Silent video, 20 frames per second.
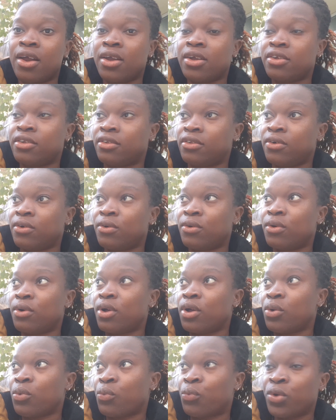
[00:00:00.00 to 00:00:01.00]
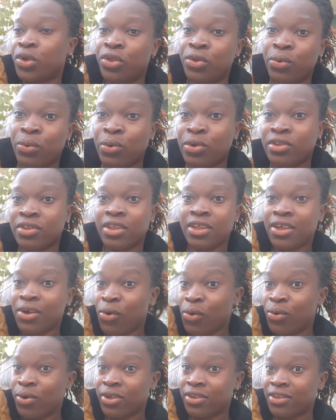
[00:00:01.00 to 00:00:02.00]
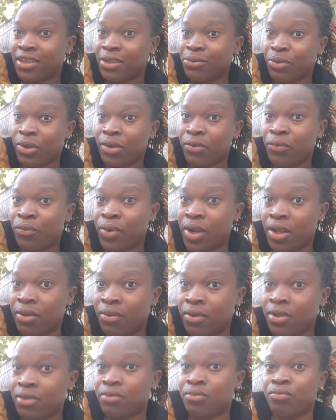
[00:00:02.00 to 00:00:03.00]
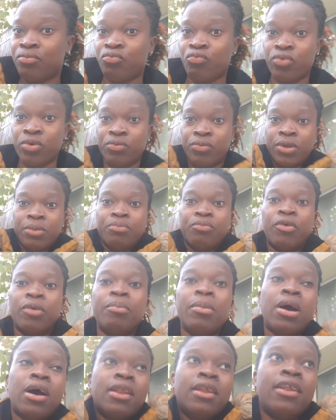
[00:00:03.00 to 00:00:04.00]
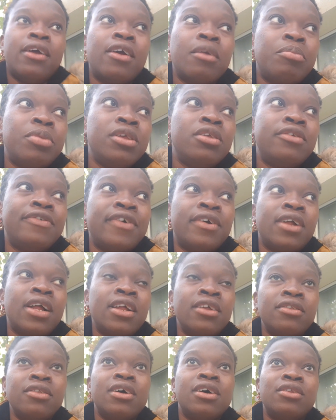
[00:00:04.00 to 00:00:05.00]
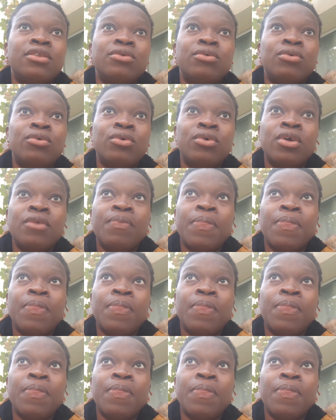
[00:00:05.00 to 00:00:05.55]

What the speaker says: So we used the hose that we bought the little piece for and start to